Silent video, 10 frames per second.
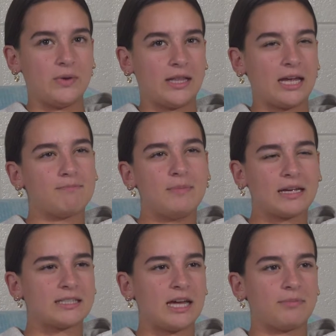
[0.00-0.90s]
We like
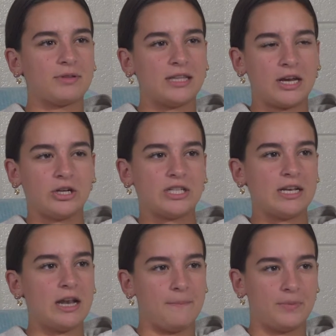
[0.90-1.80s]
mix up letters
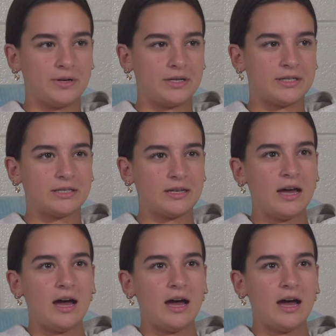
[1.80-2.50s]
and numbers.